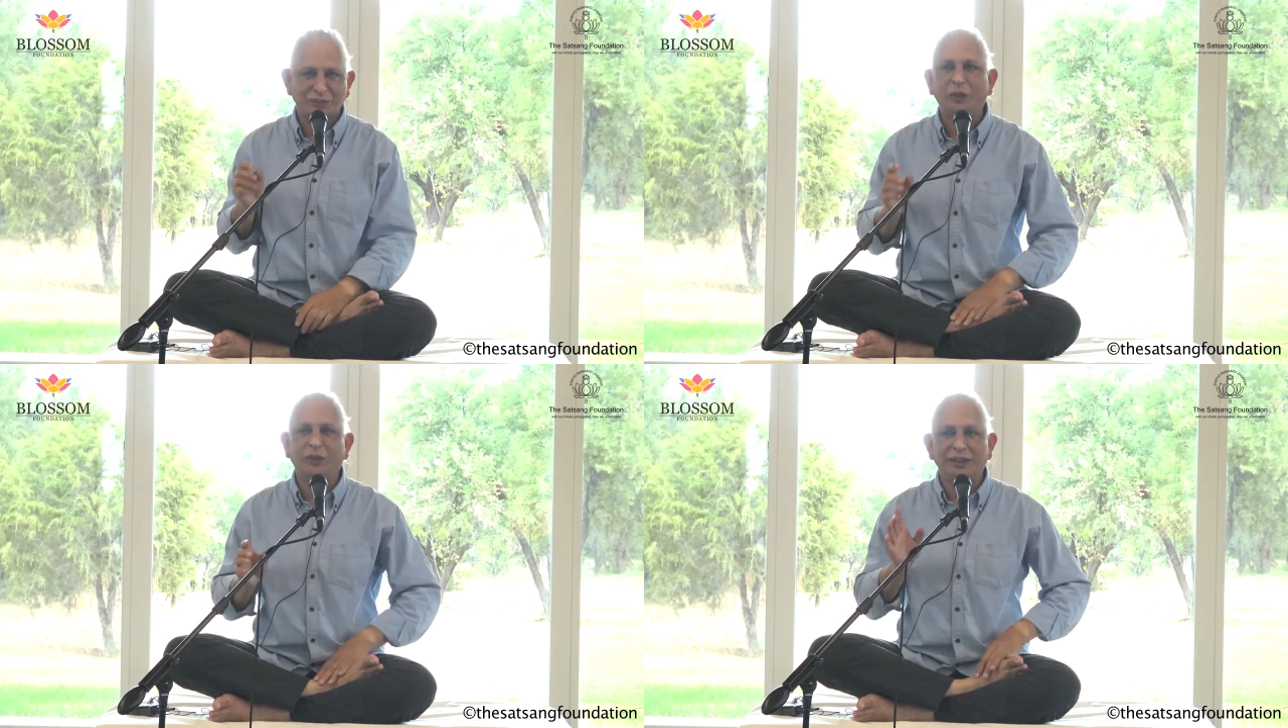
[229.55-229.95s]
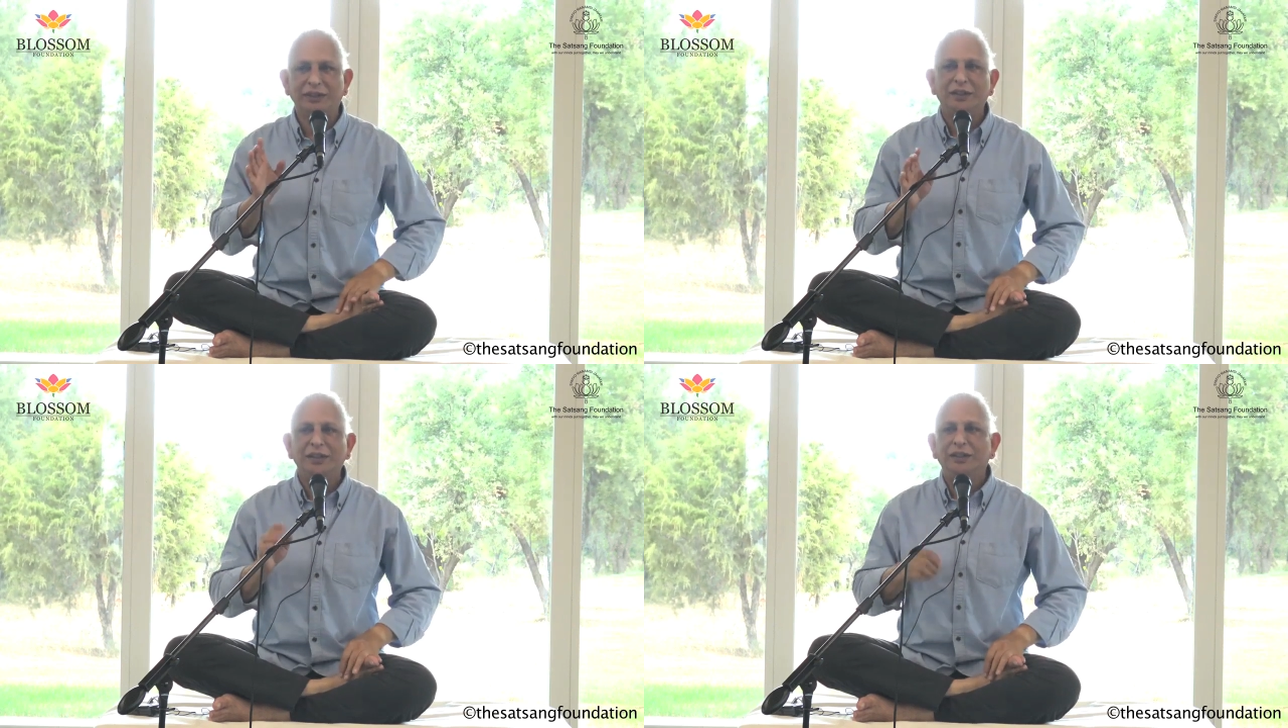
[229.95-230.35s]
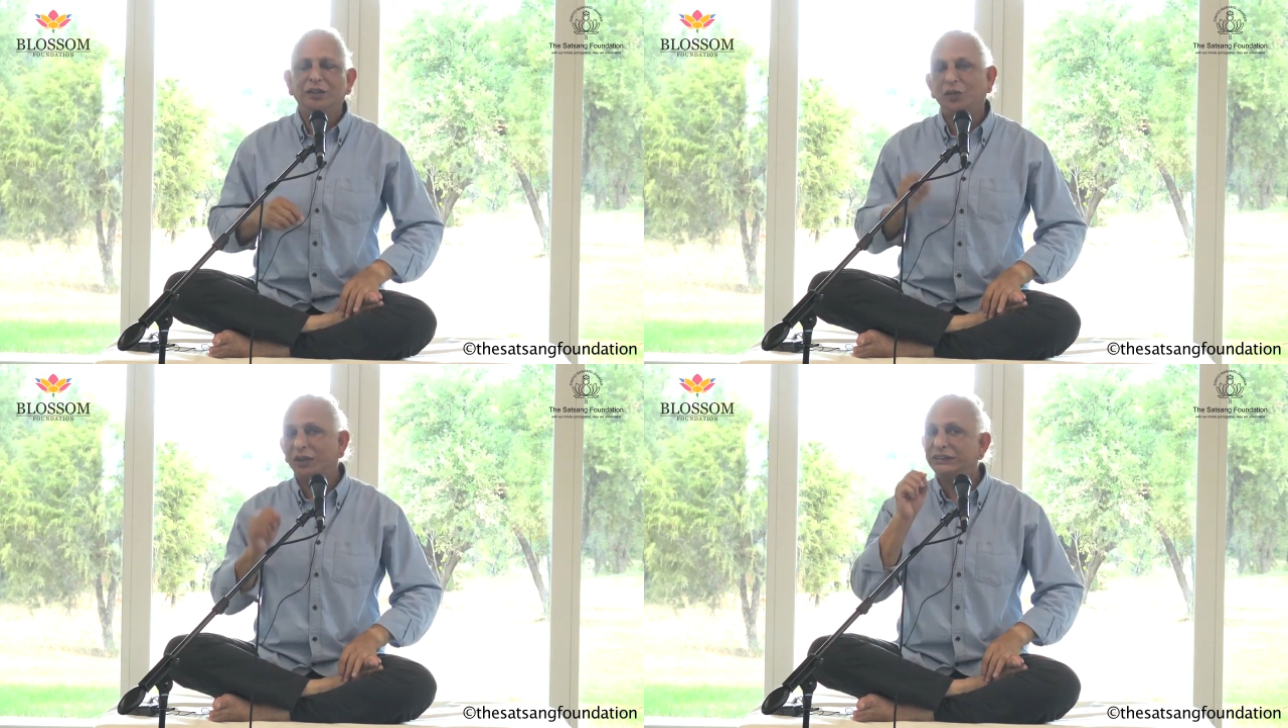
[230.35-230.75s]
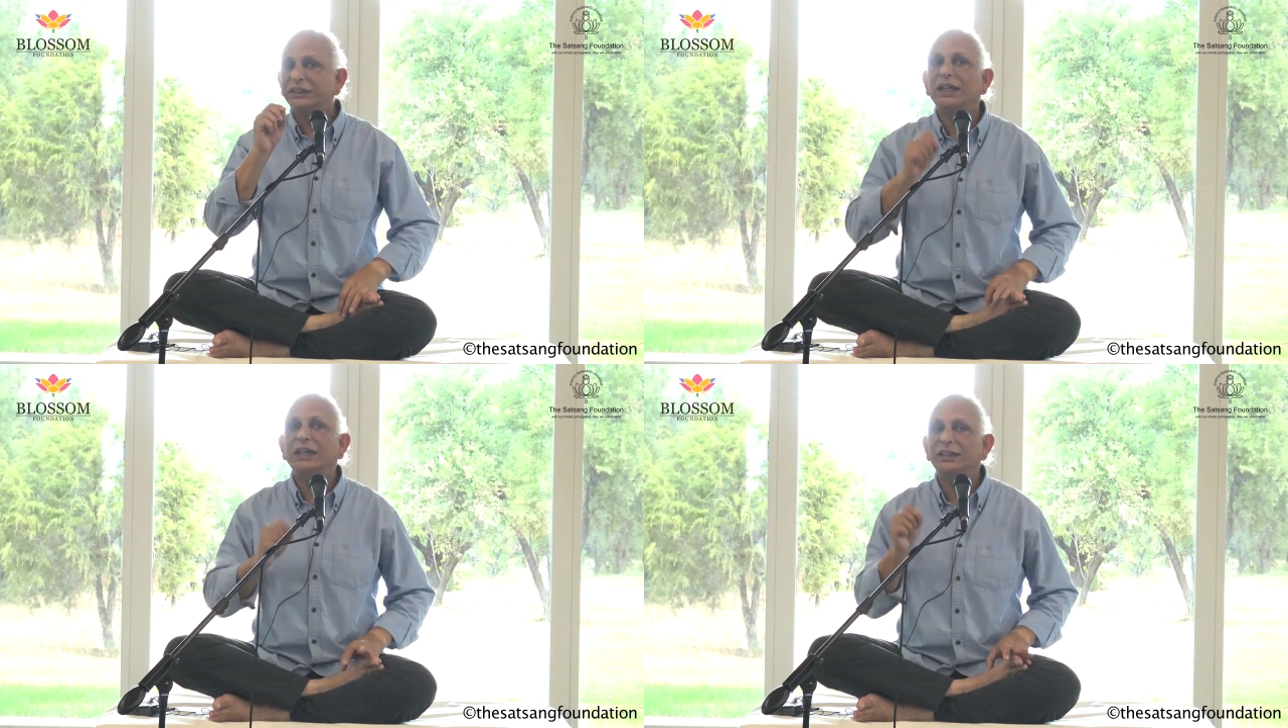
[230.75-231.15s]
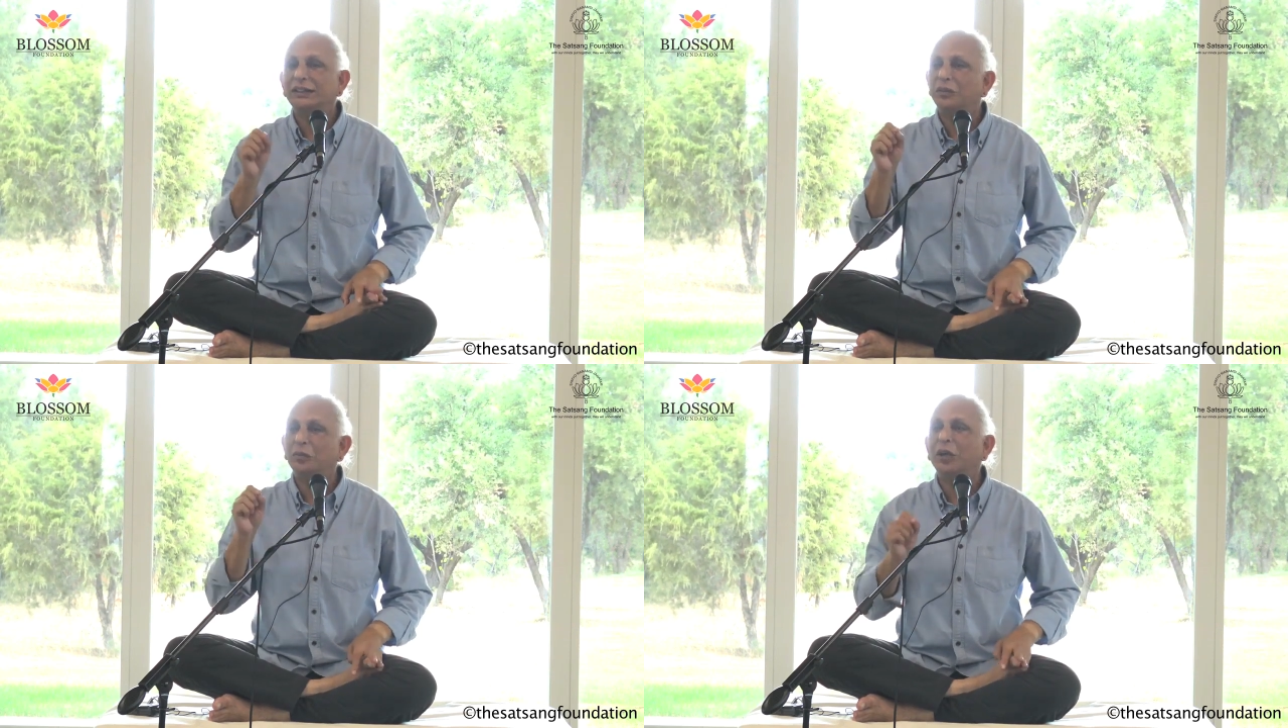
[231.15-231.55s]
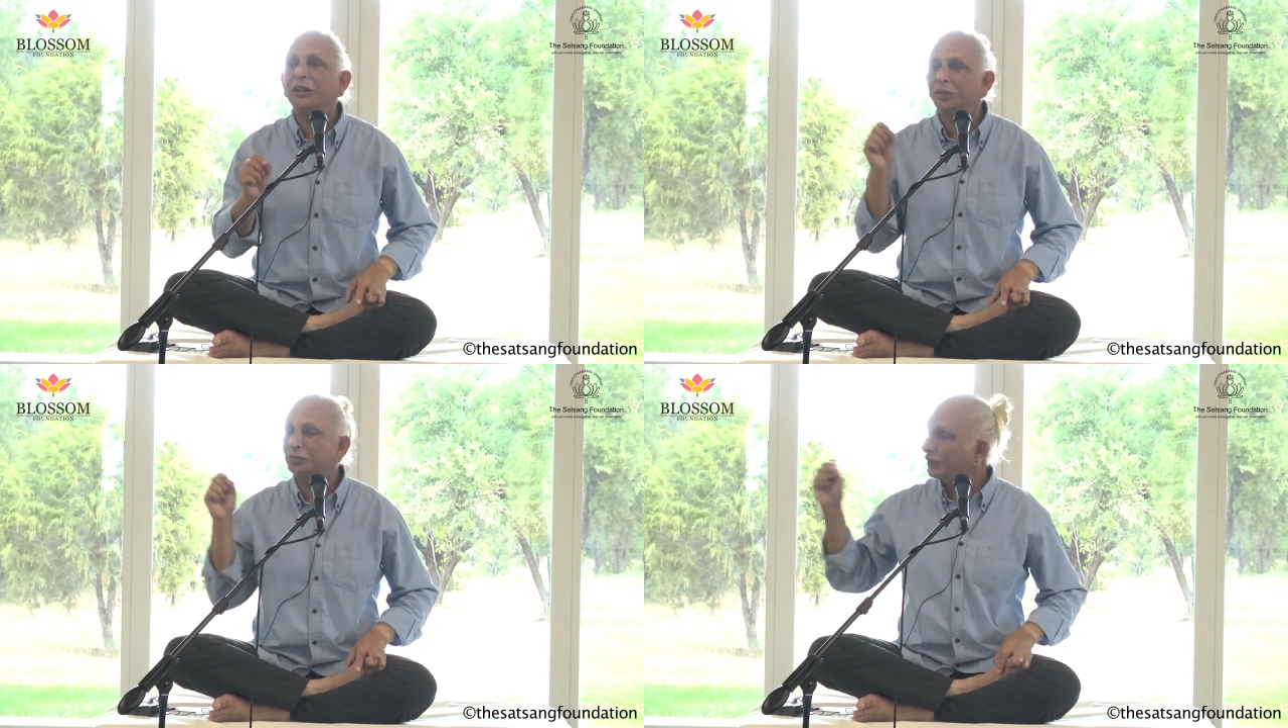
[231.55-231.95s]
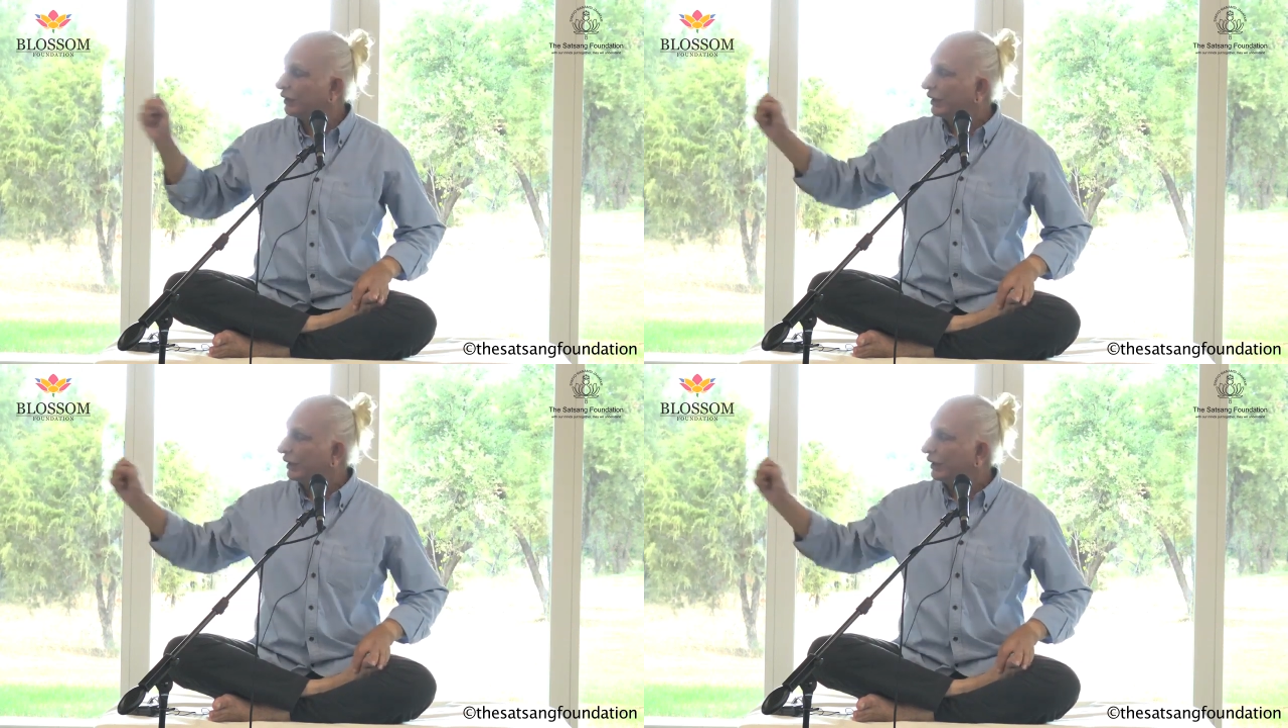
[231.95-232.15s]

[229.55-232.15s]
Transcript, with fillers: Okay. Now what is the color at the bottom?